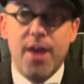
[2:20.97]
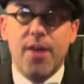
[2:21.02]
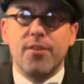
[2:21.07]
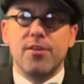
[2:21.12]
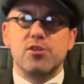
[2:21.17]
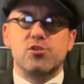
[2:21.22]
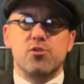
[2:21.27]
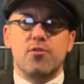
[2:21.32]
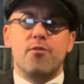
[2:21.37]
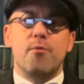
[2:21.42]
They're
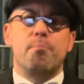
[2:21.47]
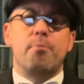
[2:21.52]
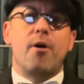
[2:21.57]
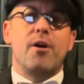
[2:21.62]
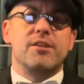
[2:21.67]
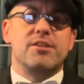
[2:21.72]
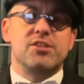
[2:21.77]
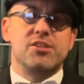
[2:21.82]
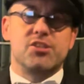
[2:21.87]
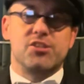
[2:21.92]
driven by a
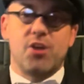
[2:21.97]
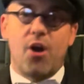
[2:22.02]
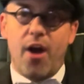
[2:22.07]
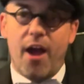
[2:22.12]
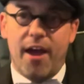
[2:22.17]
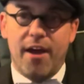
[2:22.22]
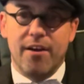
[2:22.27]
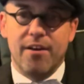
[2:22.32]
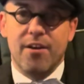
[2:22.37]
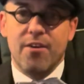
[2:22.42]

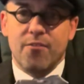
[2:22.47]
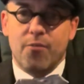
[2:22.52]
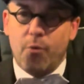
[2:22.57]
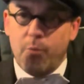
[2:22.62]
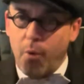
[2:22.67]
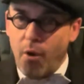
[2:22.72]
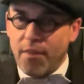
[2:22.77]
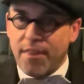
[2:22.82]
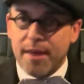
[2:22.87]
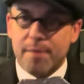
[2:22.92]
desire for
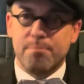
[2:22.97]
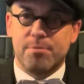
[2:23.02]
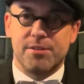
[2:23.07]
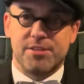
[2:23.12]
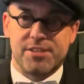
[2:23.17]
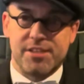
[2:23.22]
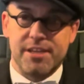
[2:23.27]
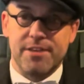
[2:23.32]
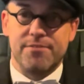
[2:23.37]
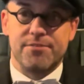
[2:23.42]
what they
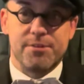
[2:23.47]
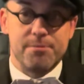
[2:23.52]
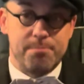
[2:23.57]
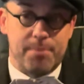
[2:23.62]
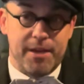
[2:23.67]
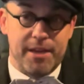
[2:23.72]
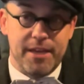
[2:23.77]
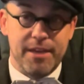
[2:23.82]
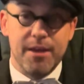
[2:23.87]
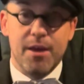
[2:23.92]
perceive to
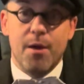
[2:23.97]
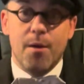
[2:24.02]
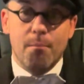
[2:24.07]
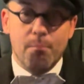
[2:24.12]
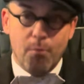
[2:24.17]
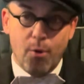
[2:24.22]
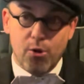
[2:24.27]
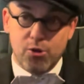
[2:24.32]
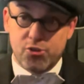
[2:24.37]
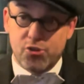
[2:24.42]
be
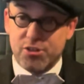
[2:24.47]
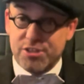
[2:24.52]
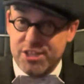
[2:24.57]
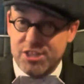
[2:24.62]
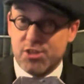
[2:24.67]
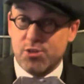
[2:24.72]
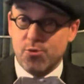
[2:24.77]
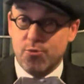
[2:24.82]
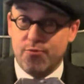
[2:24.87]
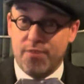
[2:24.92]
more
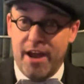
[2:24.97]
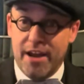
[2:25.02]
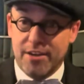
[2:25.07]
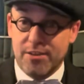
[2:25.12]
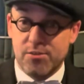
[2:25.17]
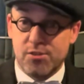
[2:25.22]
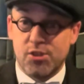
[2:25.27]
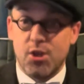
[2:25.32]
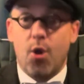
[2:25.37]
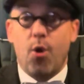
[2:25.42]
traditional
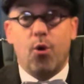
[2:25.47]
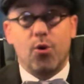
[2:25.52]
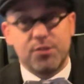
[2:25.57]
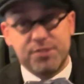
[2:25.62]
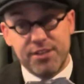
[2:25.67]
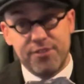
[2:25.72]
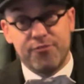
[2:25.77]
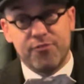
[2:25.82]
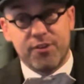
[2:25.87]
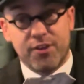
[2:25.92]
values or
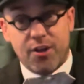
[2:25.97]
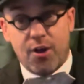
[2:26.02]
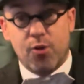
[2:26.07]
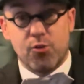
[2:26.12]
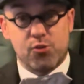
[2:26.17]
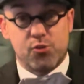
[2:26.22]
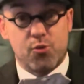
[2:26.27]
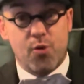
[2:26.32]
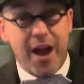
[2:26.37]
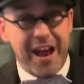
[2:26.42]
different
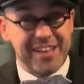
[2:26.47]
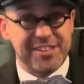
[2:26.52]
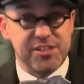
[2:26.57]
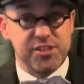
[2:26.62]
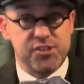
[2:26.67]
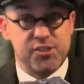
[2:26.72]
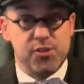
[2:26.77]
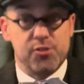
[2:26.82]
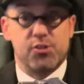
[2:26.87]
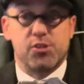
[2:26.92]
cultural
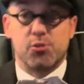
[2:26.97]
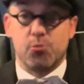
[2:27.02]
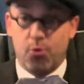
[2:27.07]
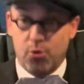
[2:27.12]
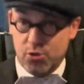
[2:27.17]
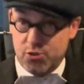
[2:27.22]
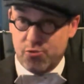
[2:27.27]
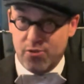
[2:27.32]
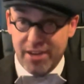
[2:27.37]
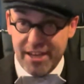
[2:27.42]
attitudes
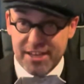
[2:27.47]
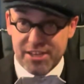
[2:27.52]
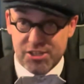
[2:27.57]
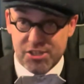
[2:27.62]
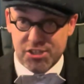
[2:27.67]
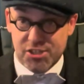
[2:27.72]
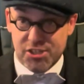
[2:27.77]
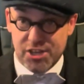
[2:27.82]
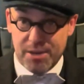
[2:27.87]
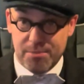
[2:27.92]
towards
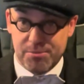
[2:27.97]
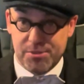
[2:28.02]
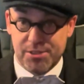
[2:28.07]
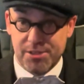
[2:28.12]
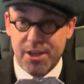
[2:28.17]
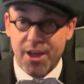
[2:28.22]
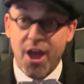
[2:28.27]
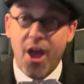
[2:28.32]
relationships.